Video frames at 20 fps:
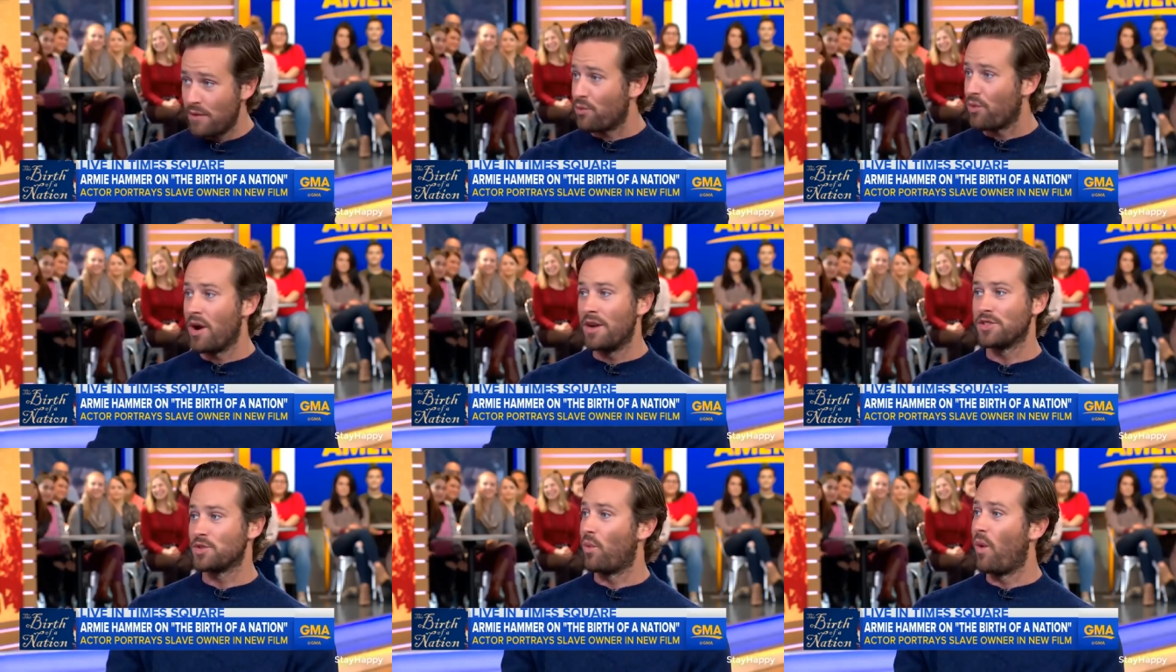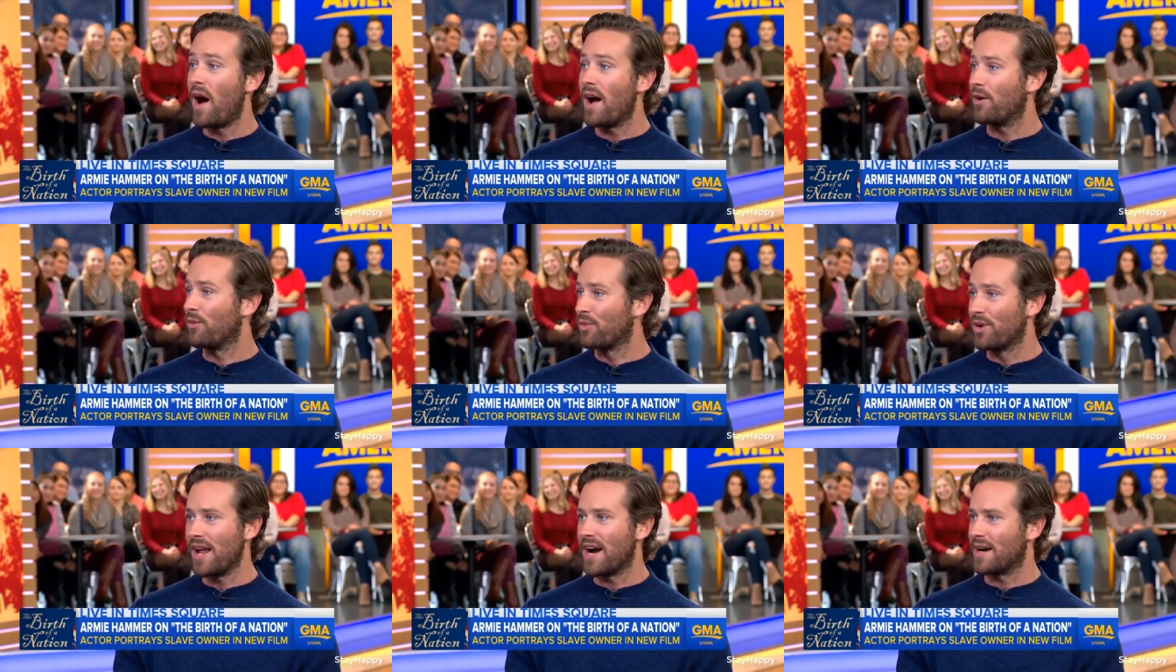it runs
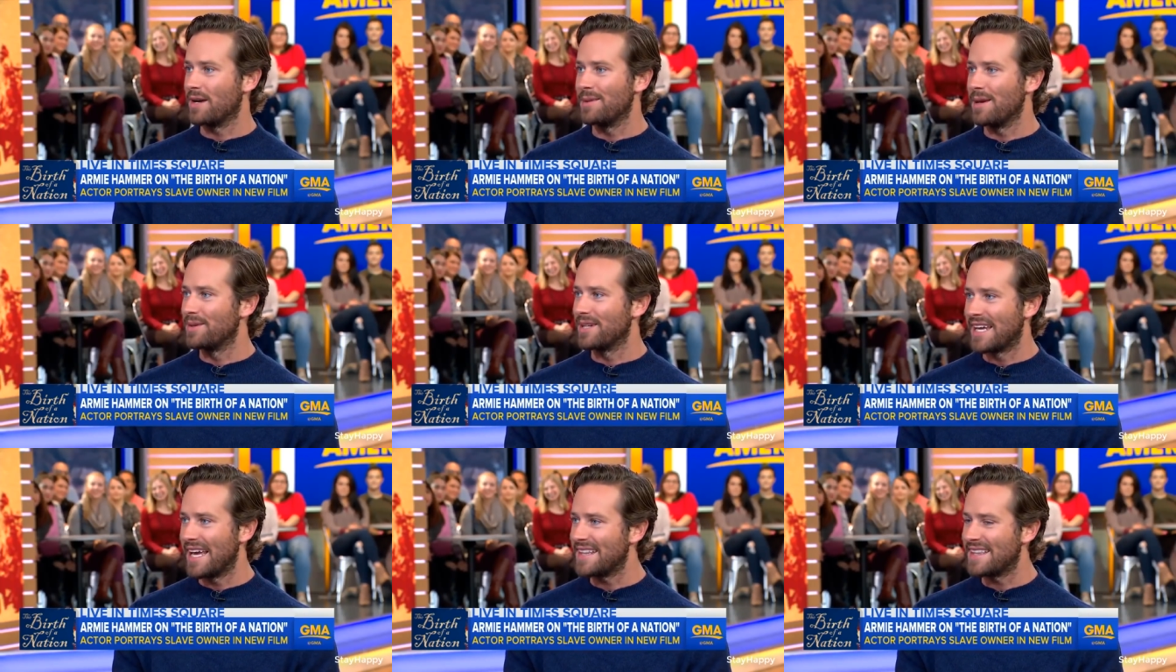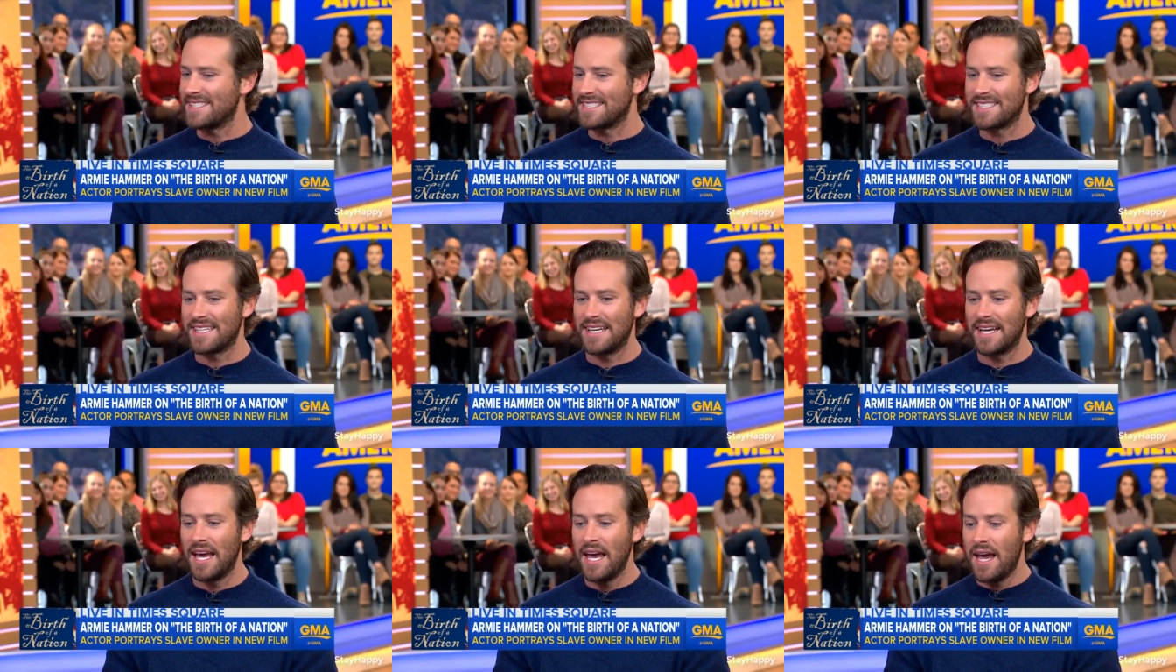wild, we're not going to be able to get
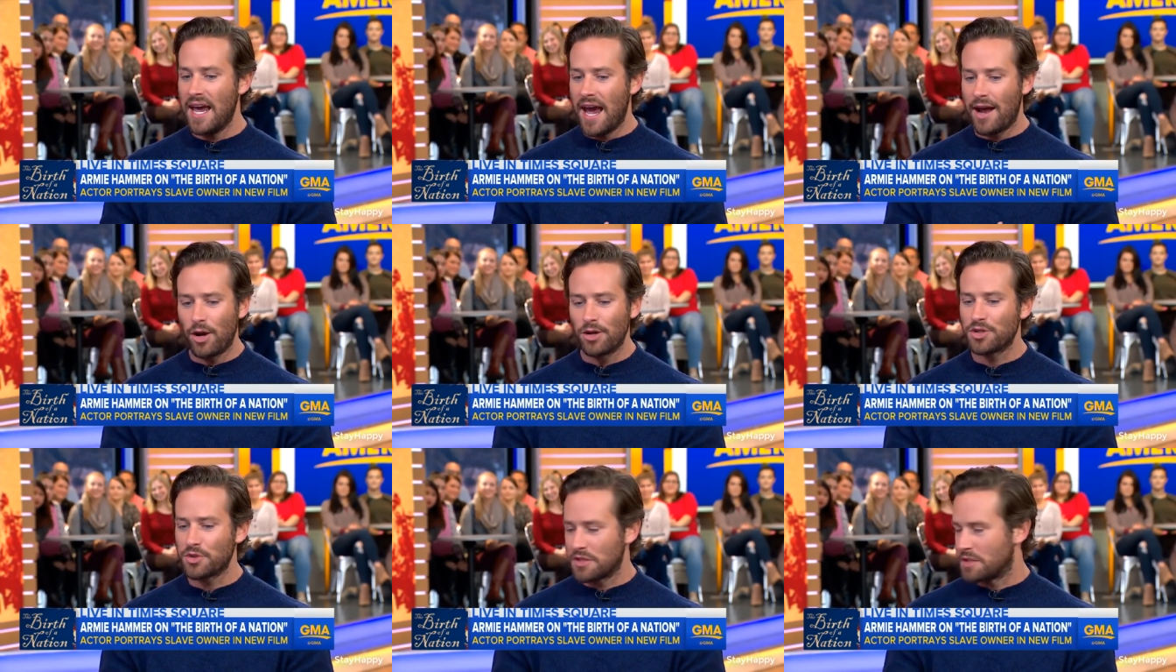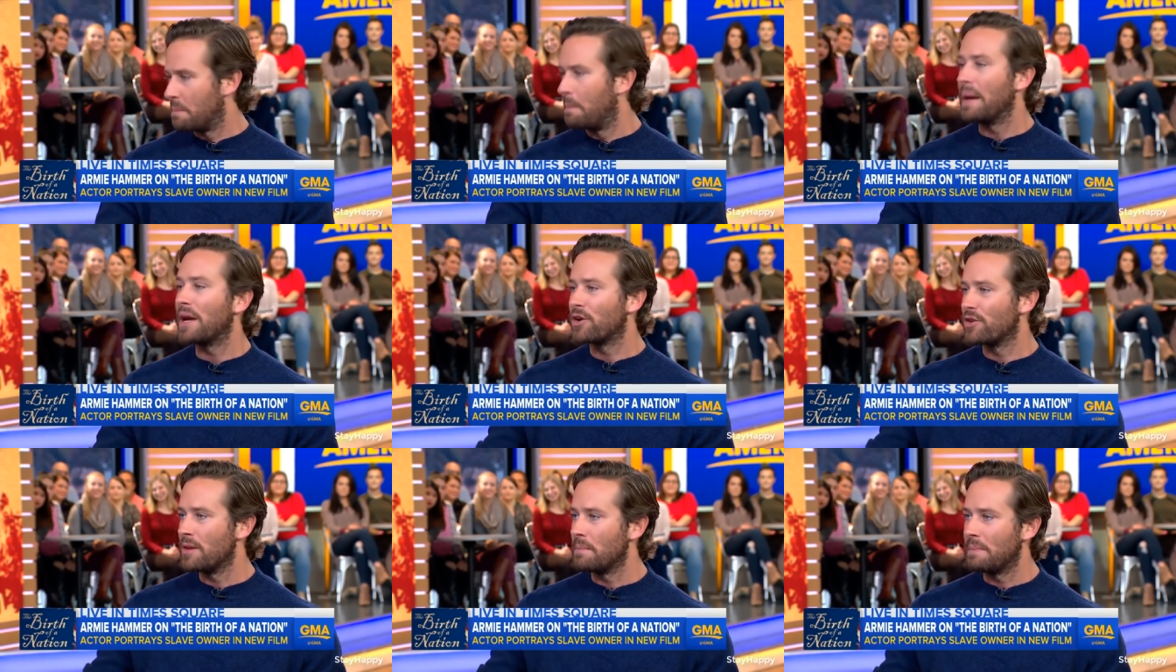this thing. And also, it's
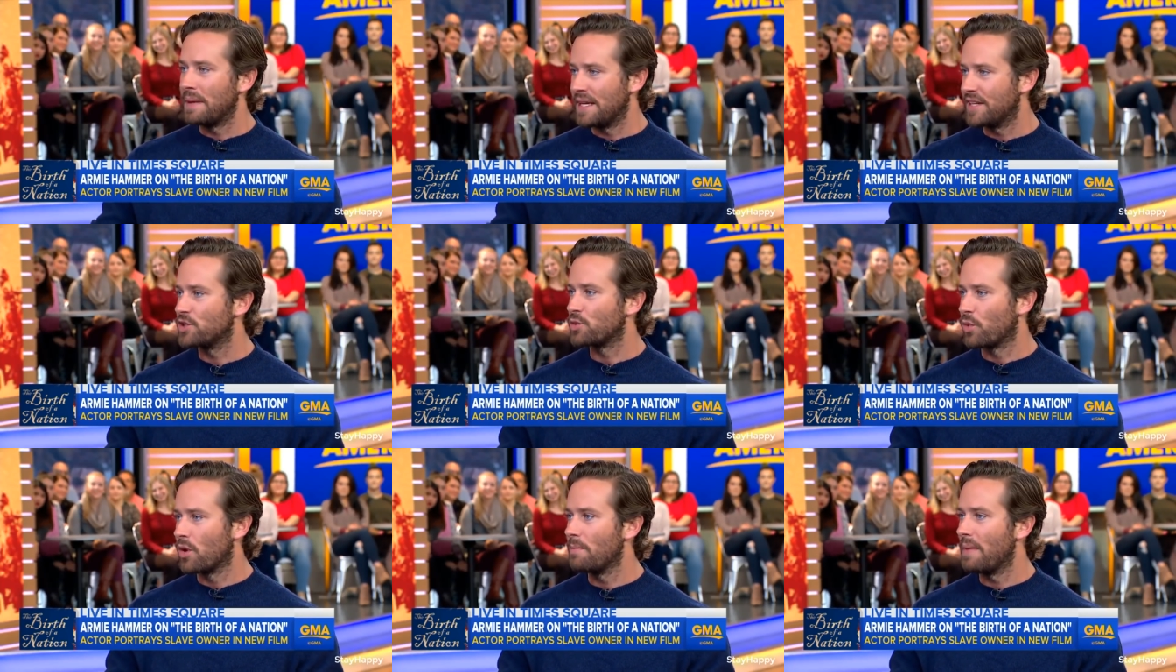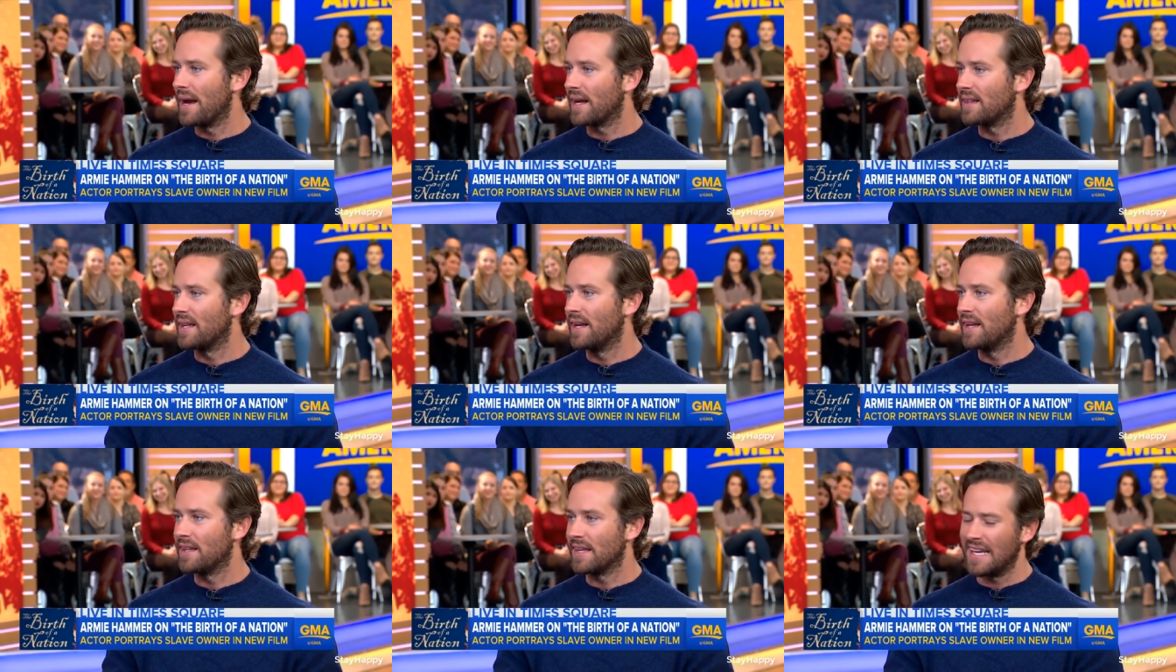bigger than pigs were
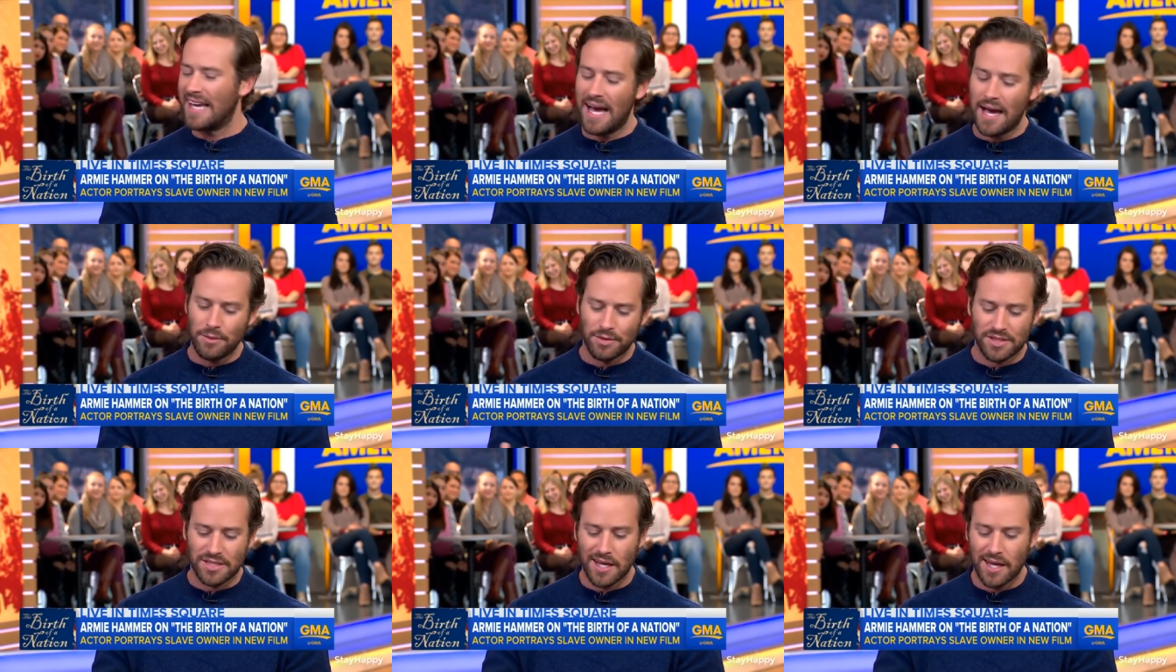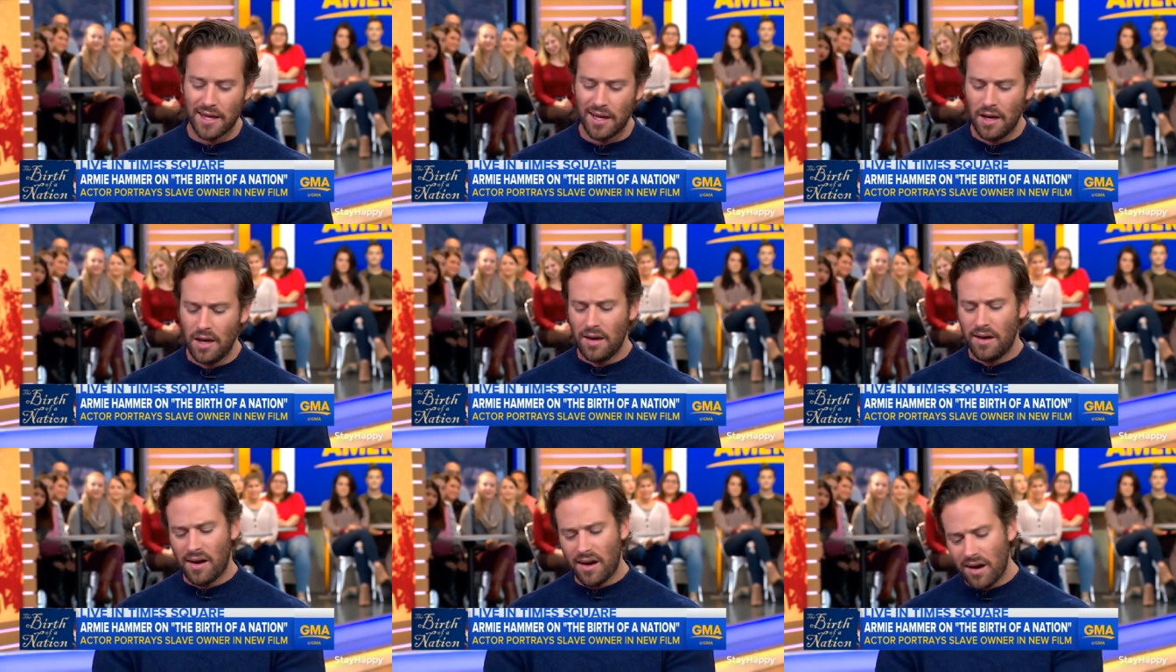back then." And the guy was like,
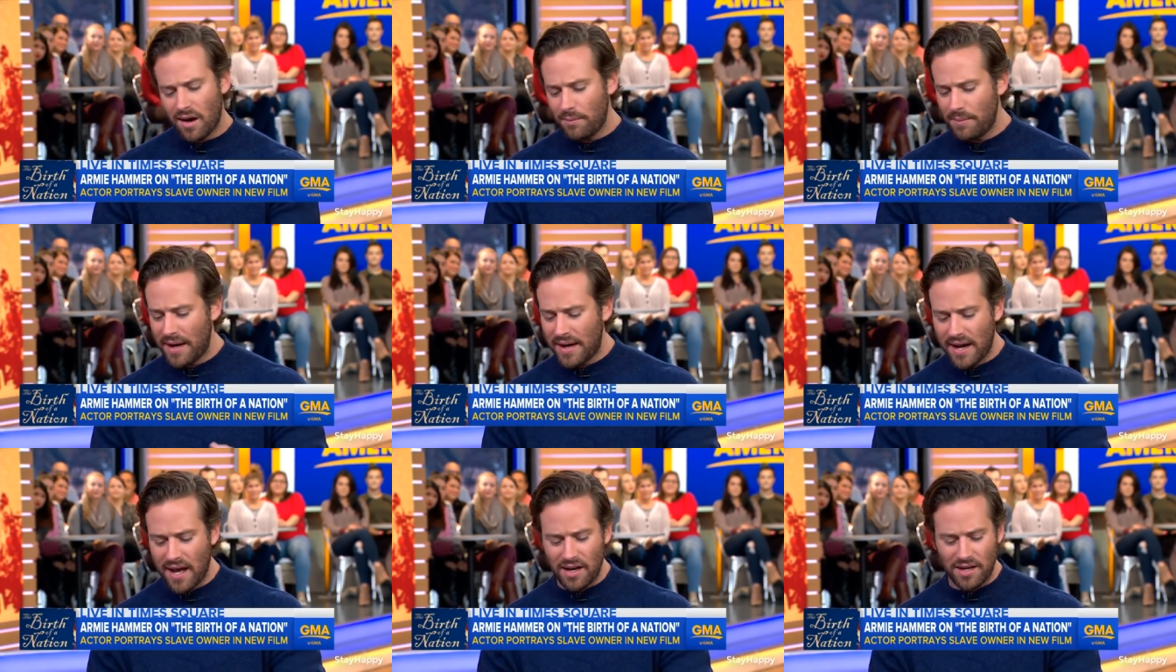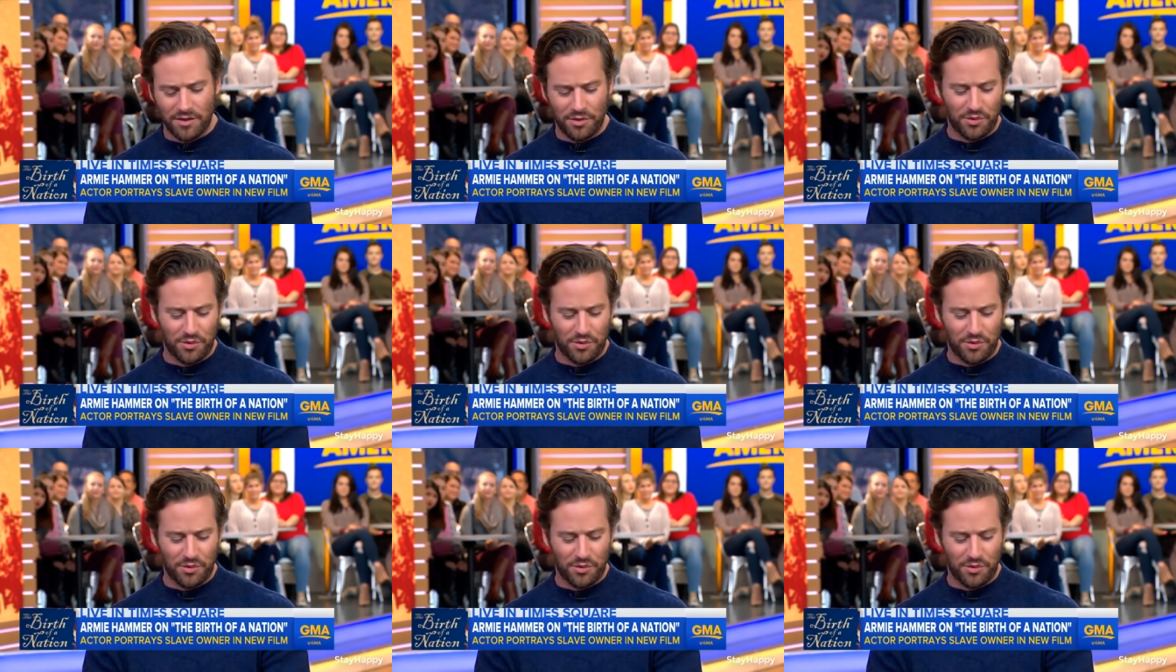"Oh man, I don't